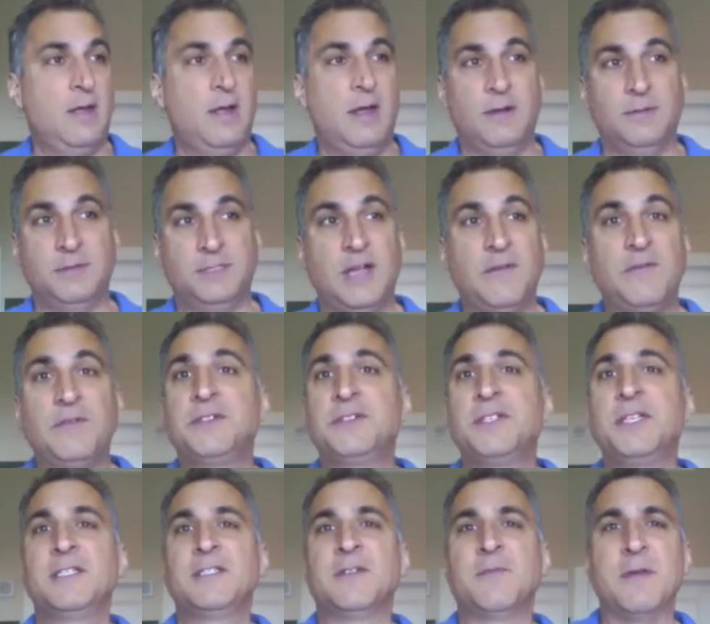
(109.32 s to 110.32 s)
Uh, selfie
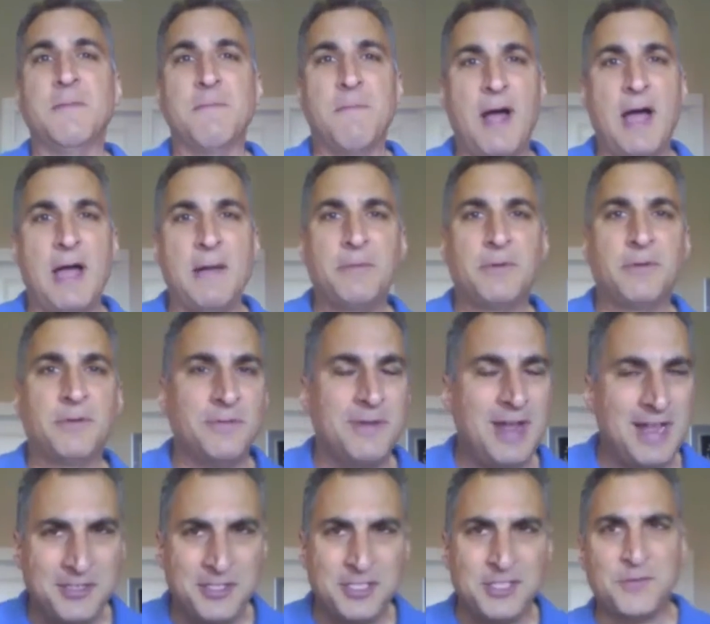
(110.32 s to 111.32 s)
sticks have been popular,
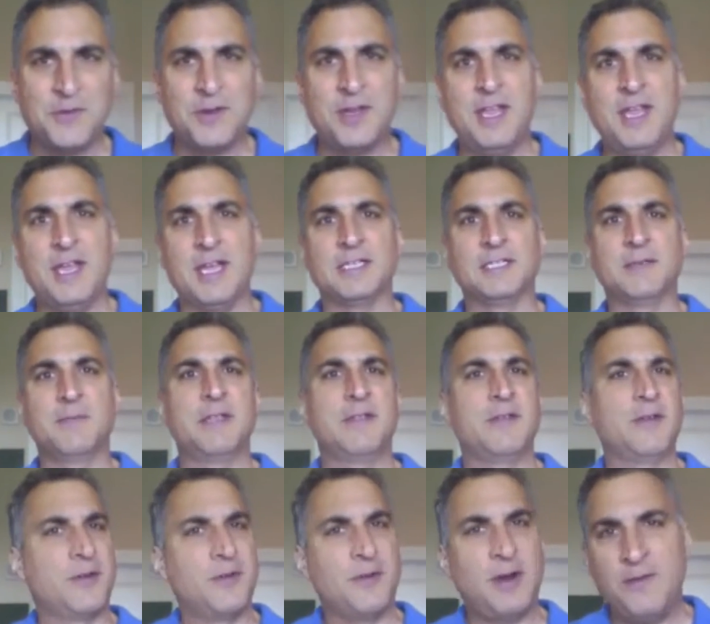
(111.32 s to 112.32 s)
not just for kids. I mean,
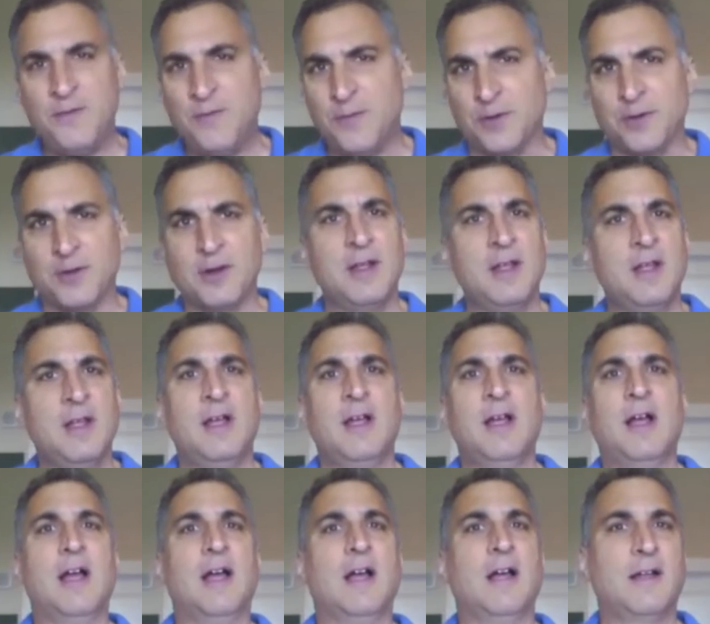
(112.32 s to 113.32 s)
they're great for
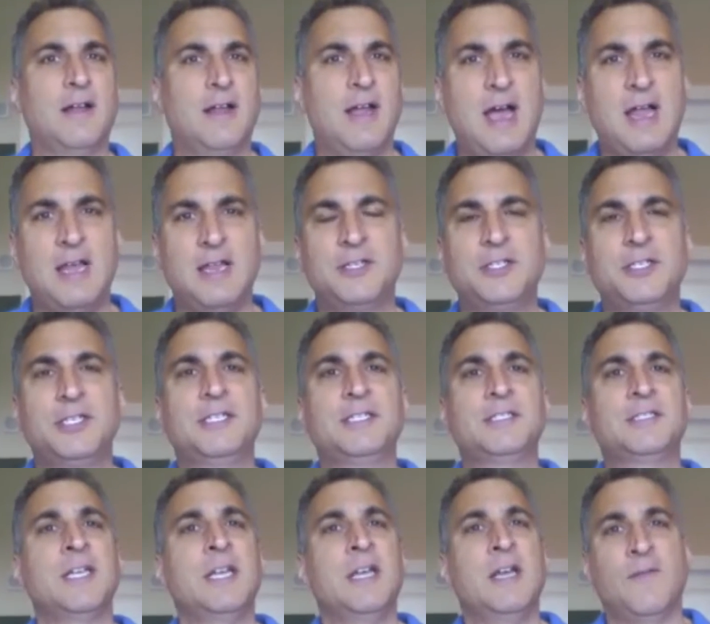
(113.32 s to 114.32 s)
uh,
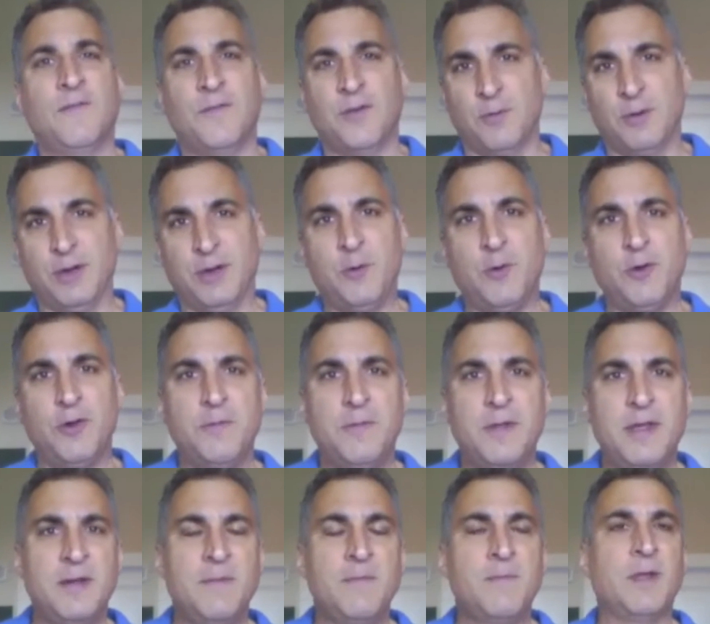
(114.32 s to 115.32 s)
colleges, for
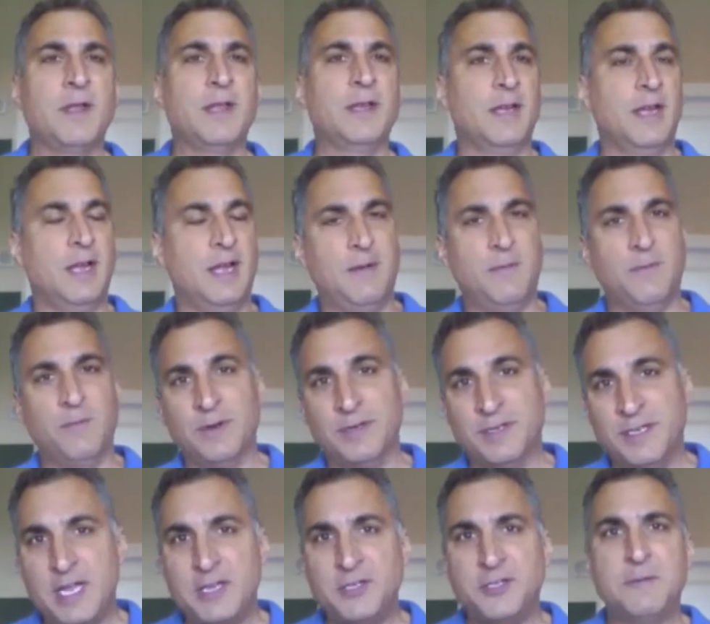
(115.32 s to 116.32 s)
recruitment, and, um,
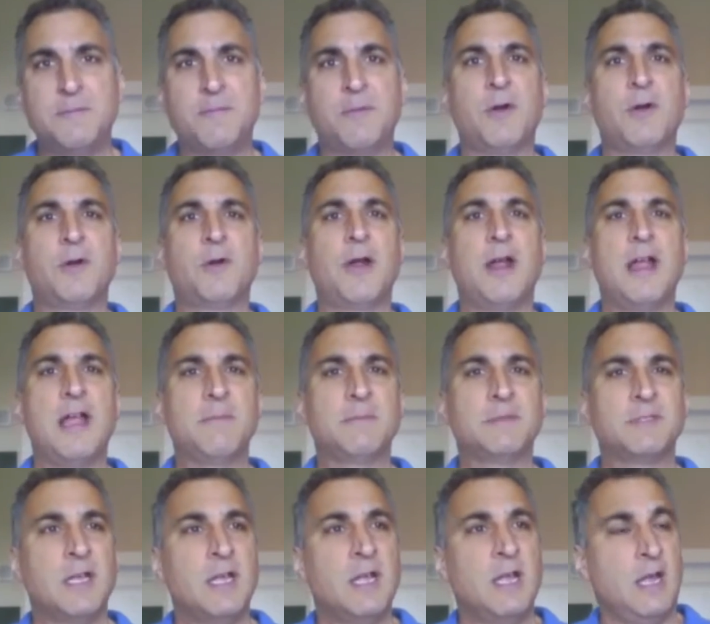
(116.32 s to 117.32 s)
retention
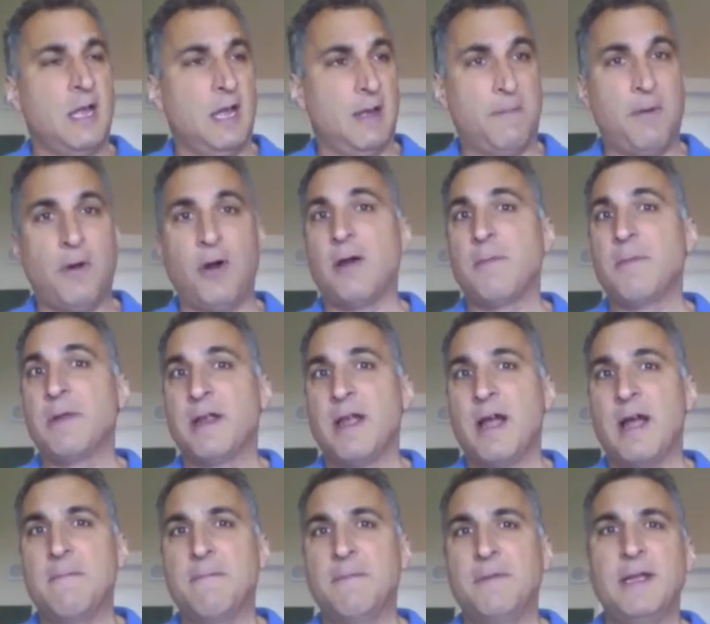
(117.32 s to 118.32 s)
programs, apartment
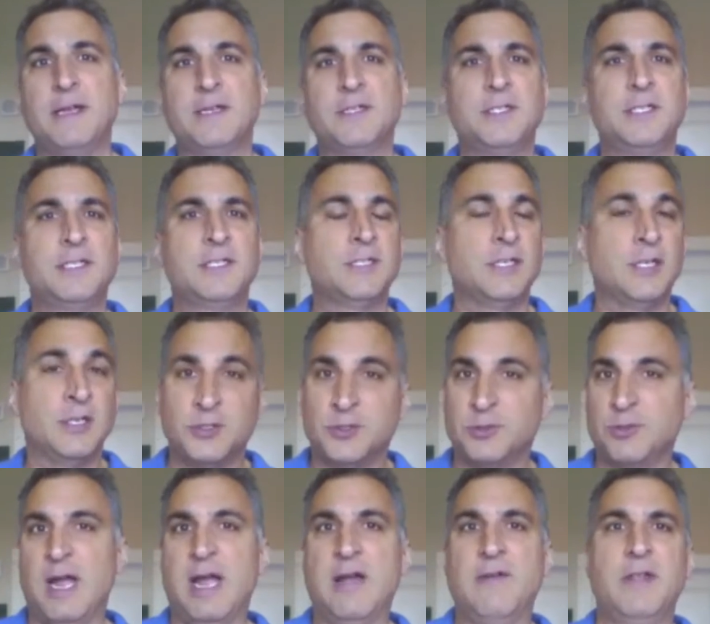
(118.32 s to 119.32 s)
complexes,
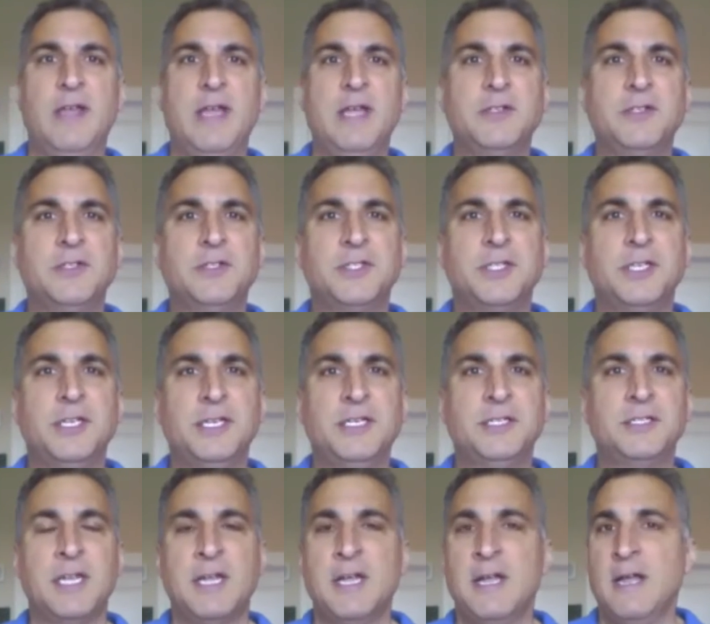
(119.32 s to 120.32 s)
travel
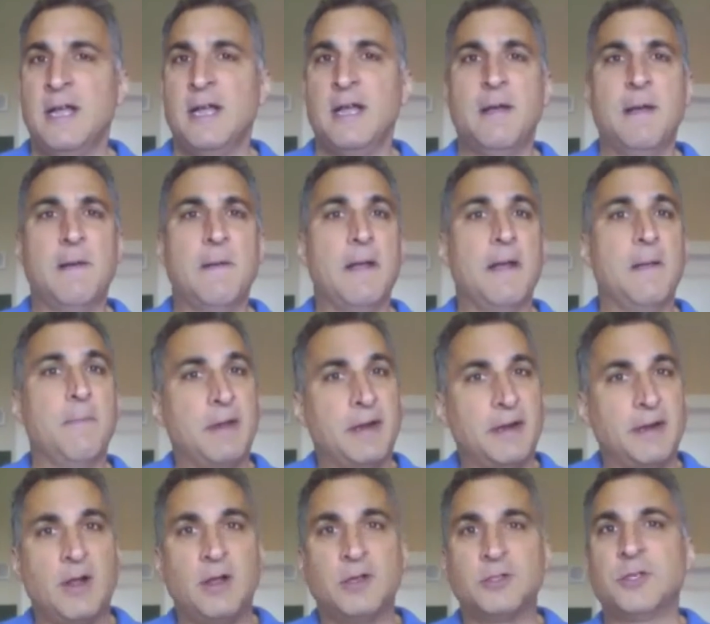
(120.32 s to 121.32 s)
agencies, but
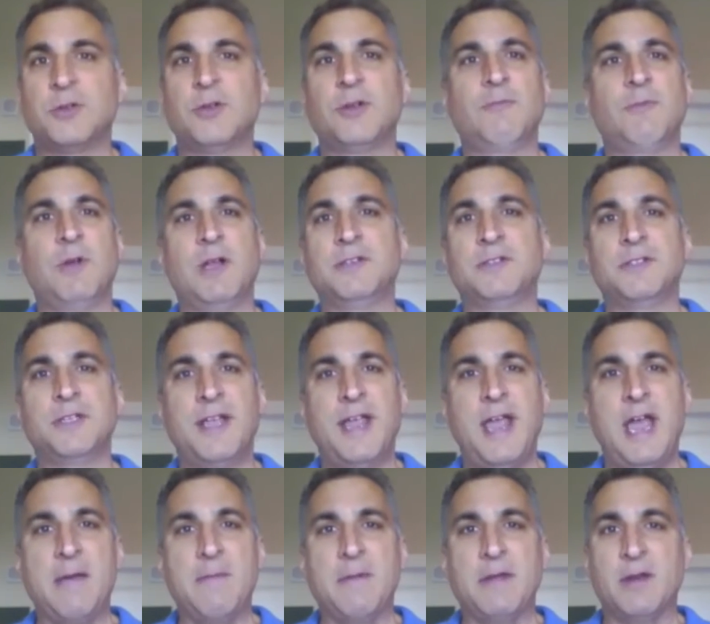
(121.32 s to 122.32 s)
it also runs the
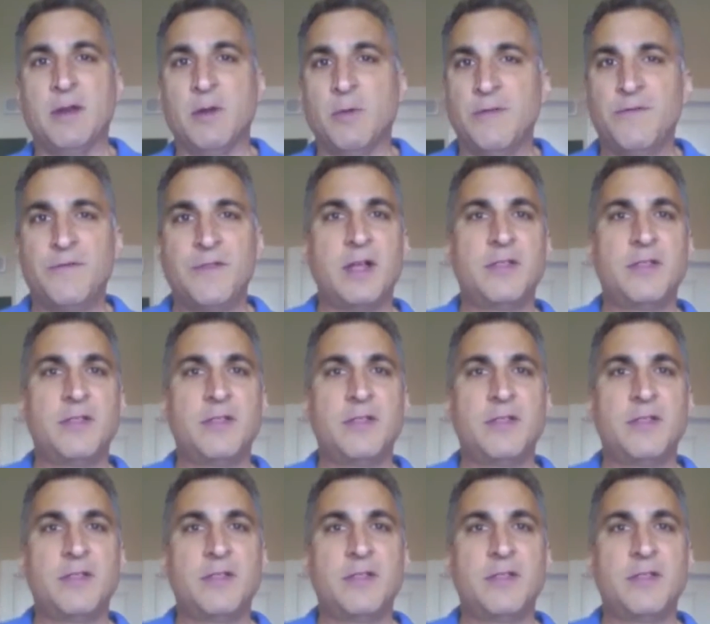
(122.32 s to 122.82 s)
gamut. You know, we've